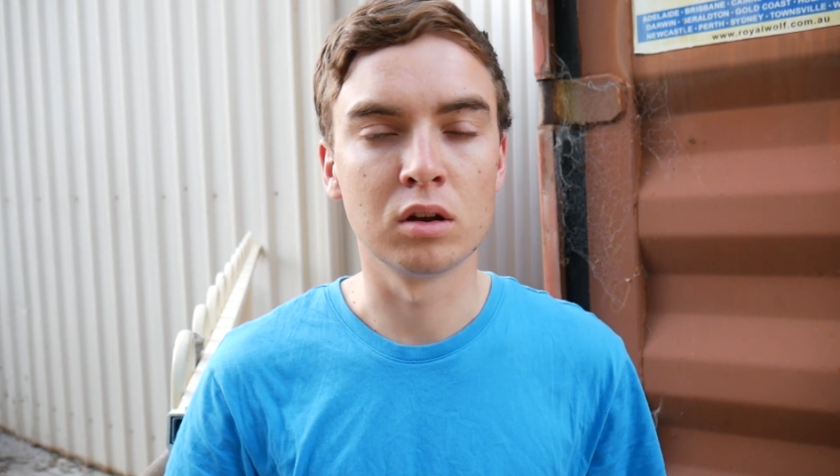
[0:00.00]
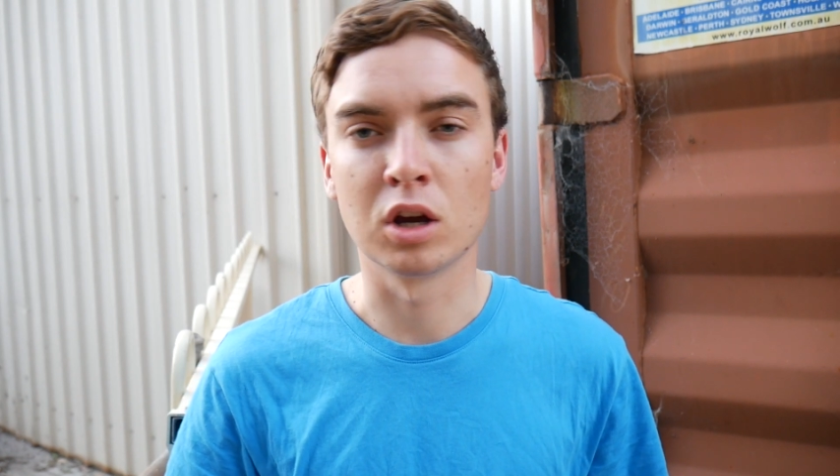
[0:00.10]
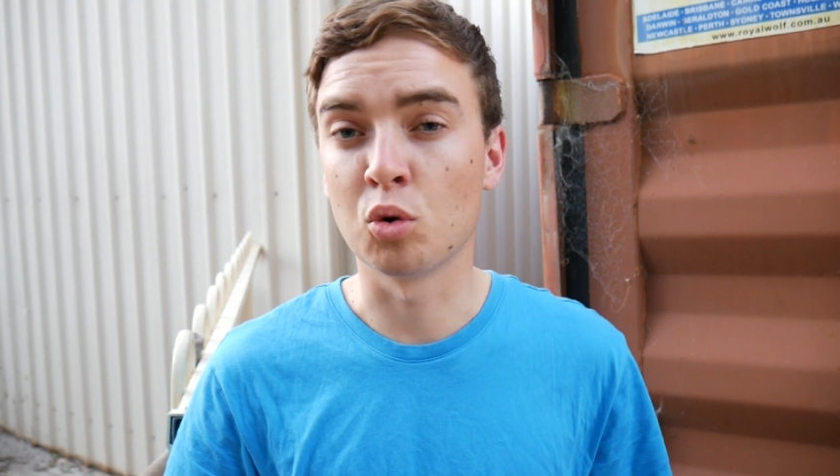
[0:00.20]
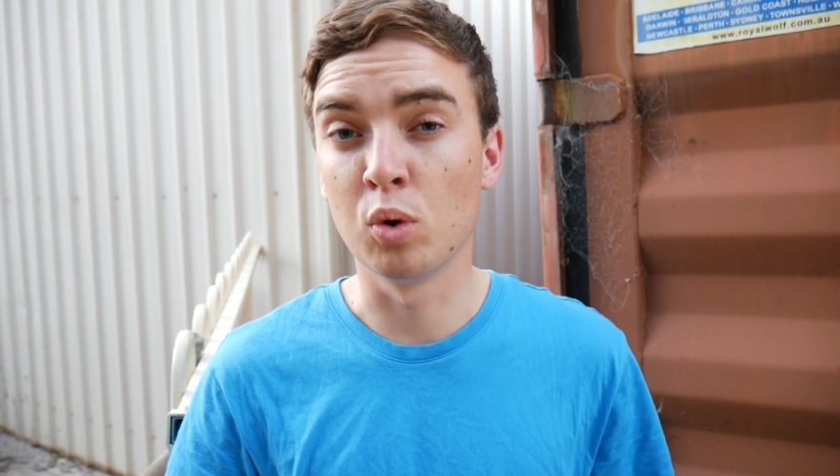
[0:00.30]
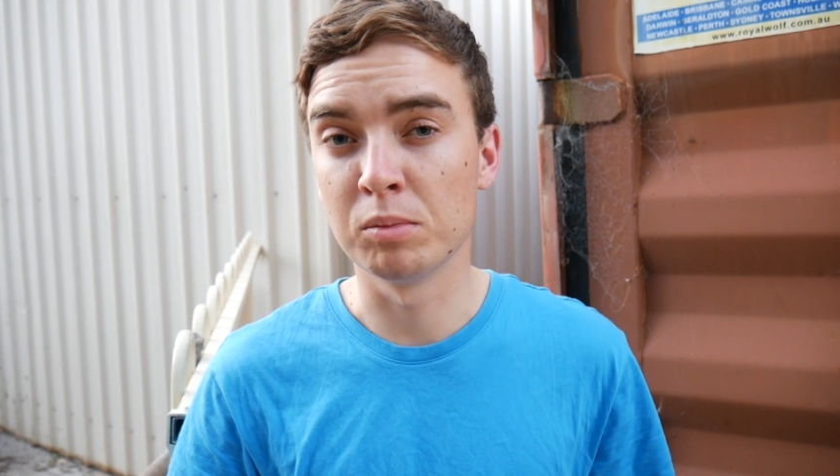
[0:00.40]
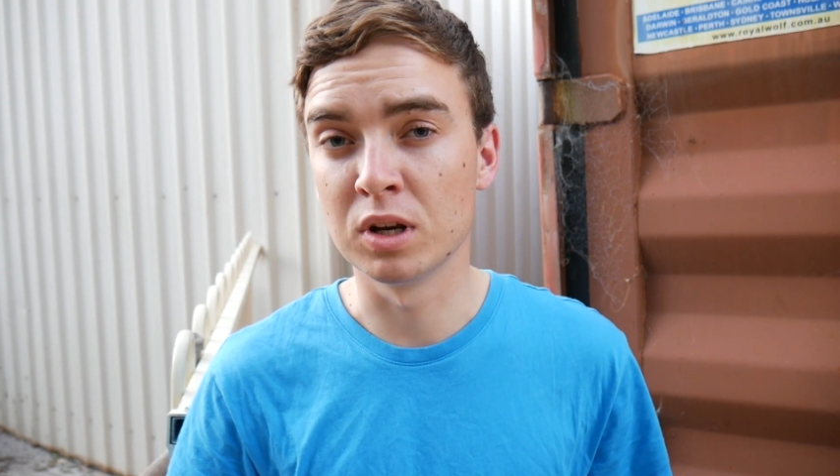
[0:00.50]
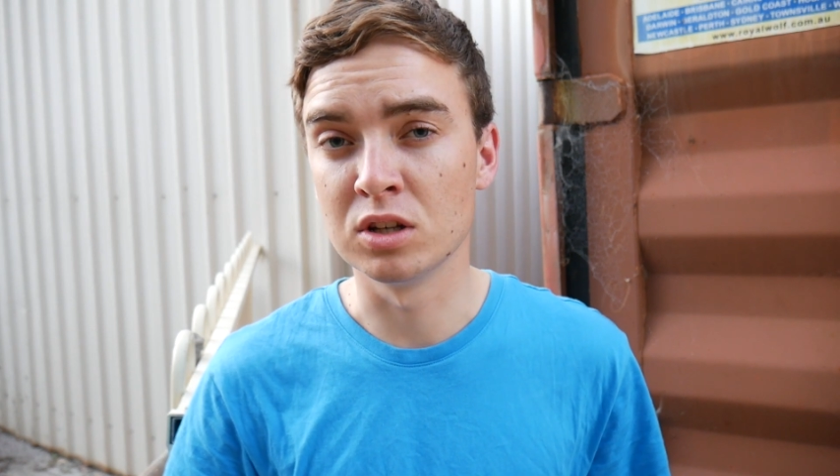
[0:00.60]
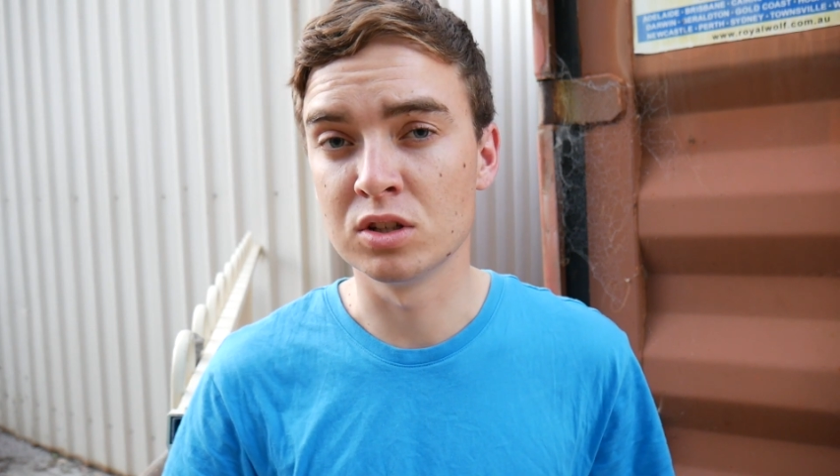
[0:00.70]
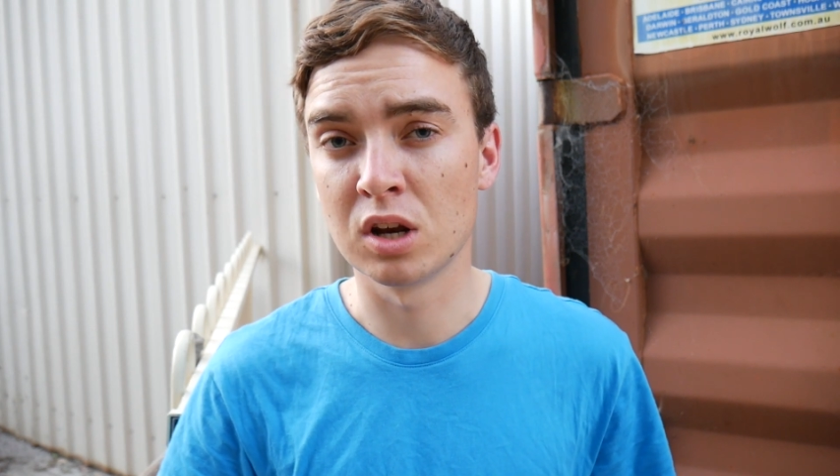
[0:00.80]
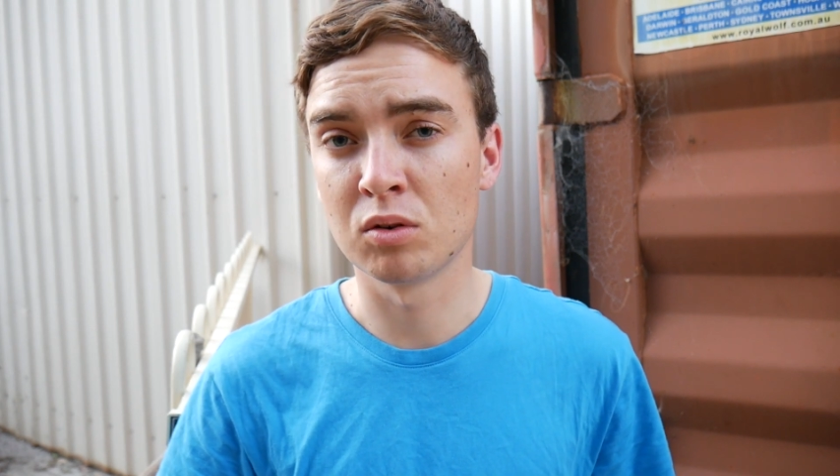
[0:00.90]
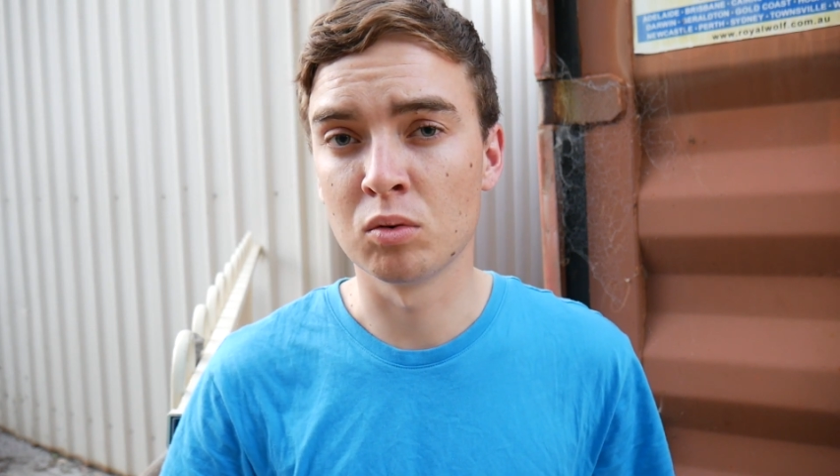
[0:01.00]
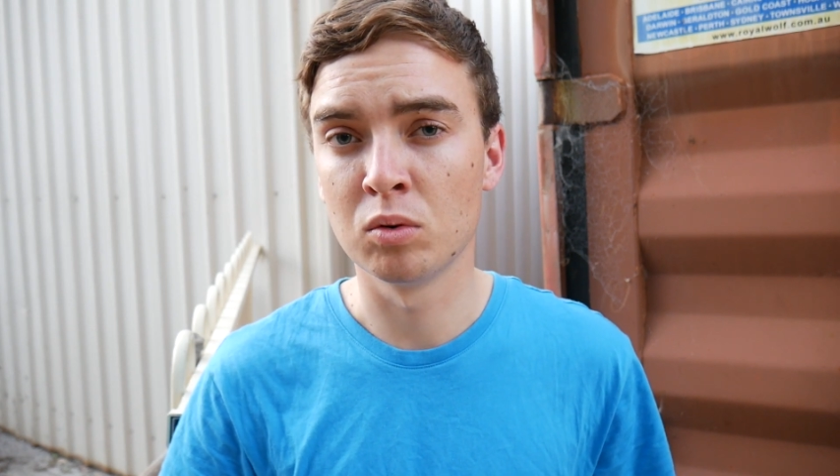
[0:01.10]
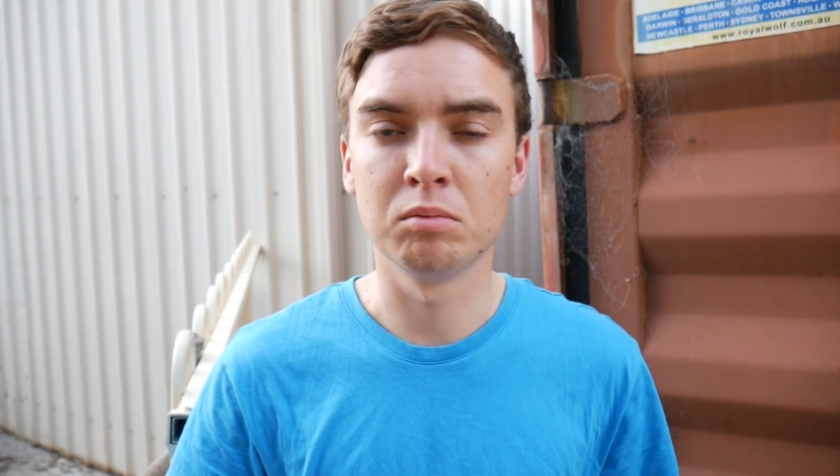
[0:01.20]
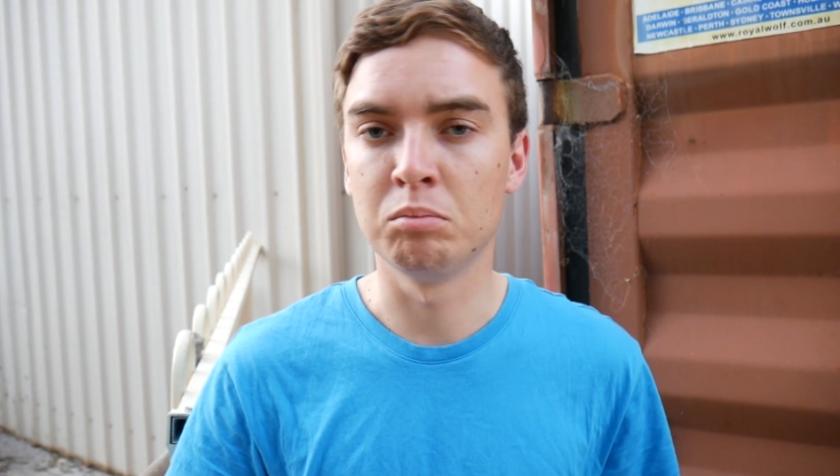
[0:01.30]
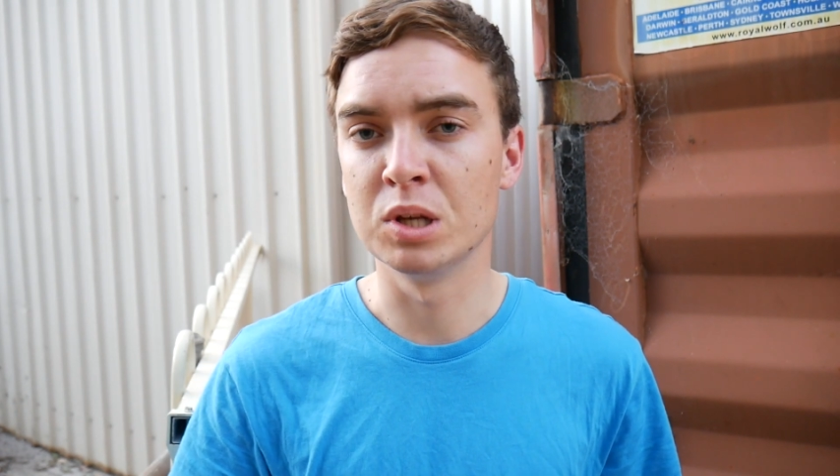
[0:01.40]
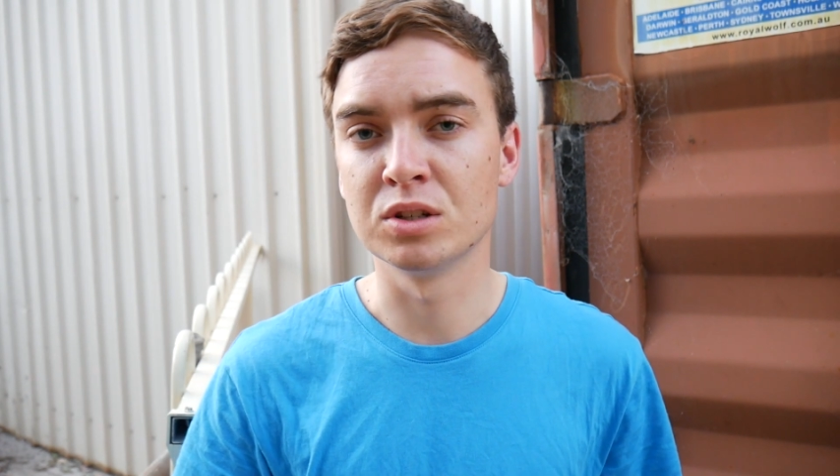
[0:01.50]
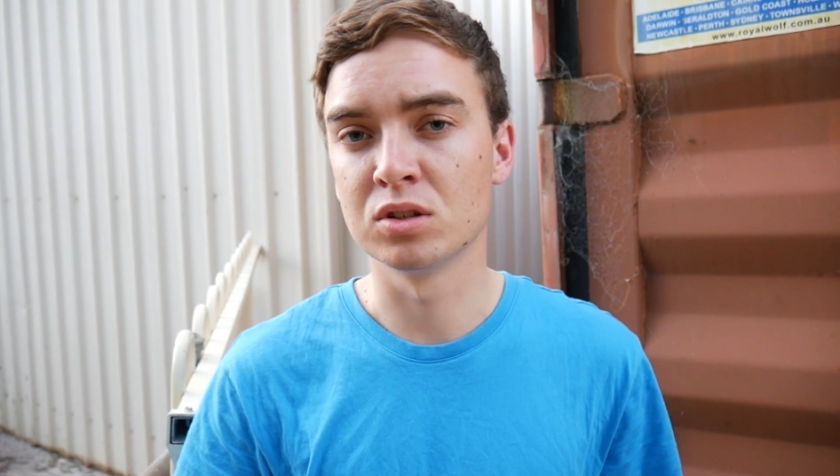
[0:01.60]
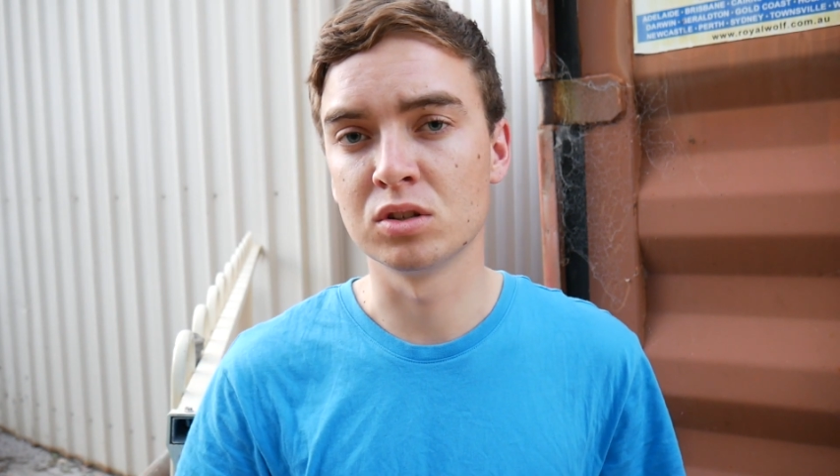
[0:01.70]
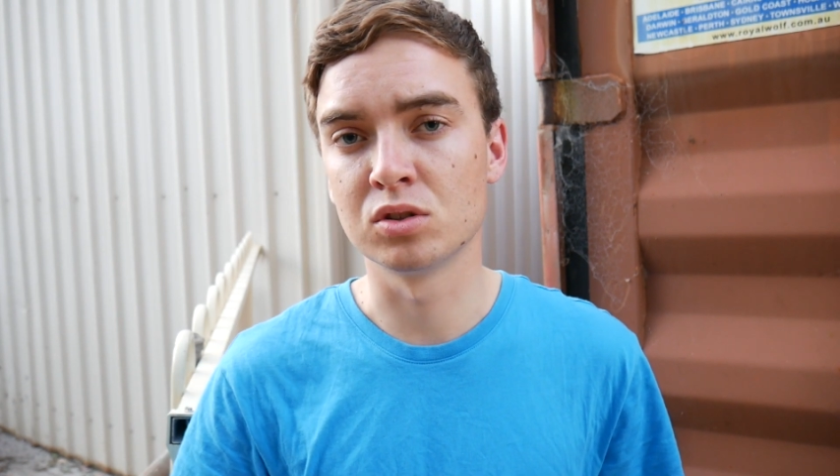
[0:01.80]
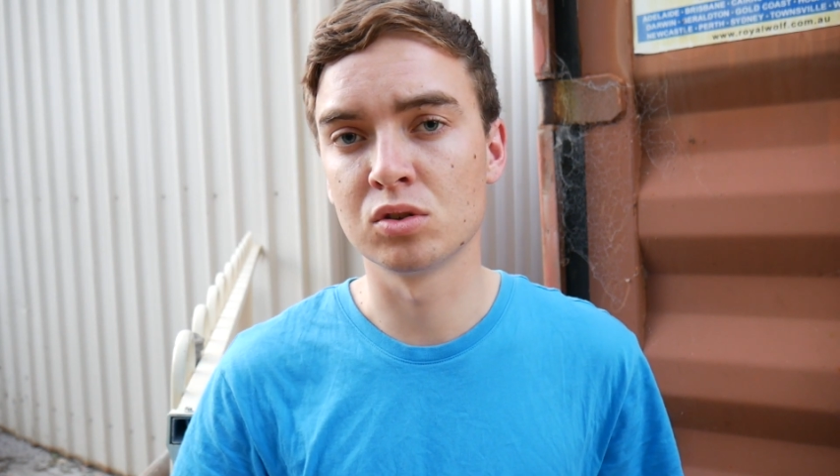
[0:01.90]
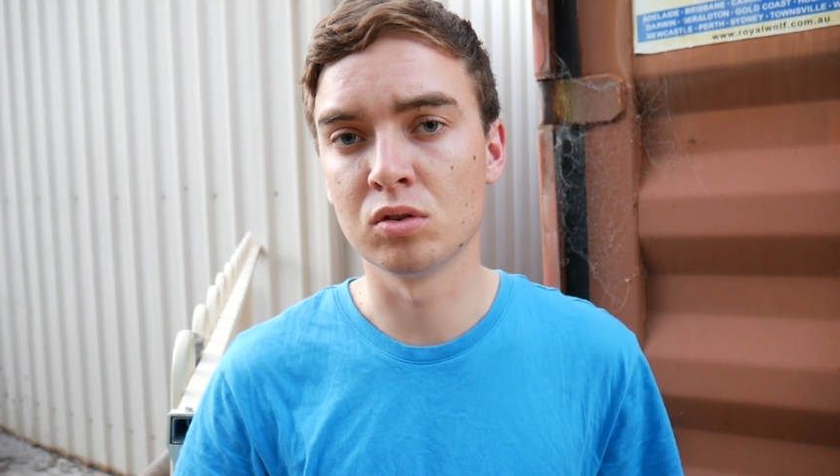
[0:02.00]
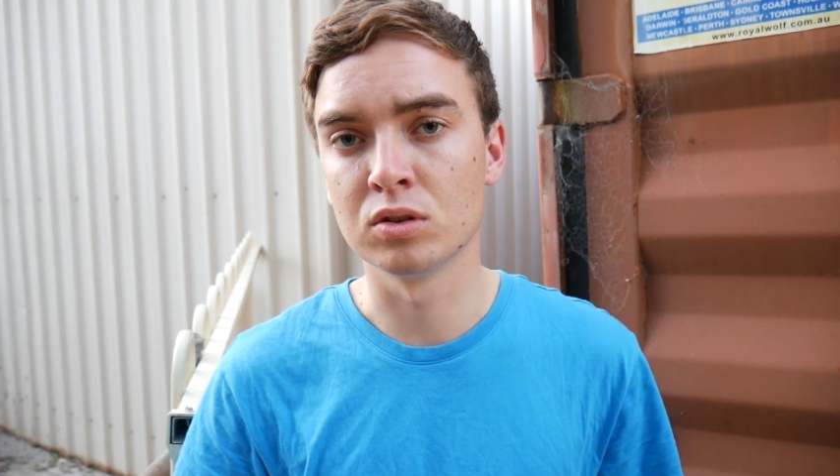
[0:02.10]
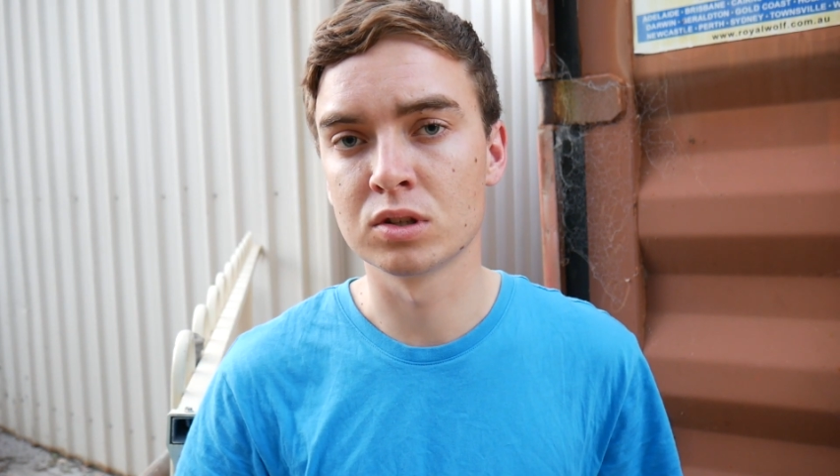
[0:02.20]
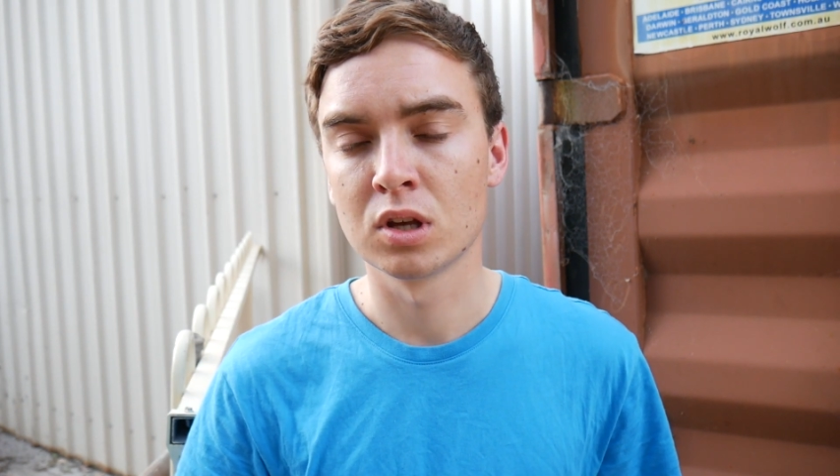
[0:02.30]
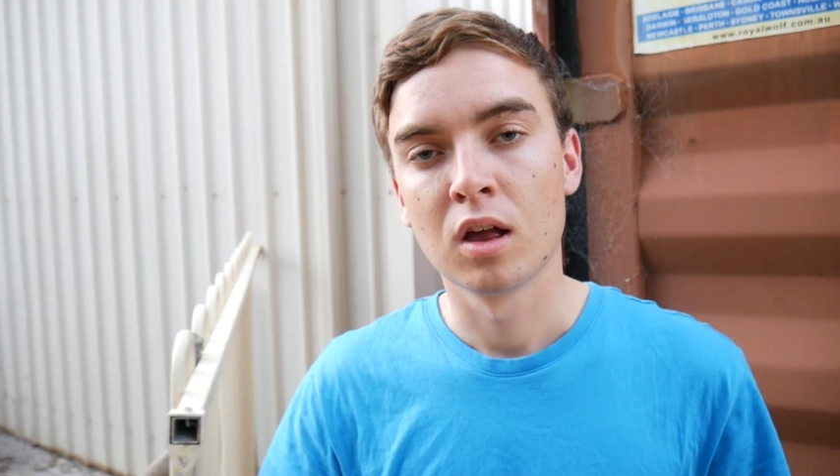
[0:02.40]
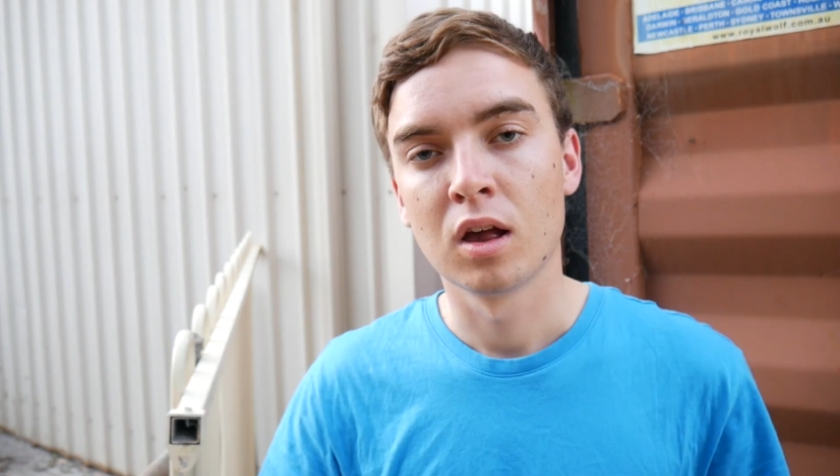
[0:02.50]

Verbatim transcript: equipment in general, business insurance,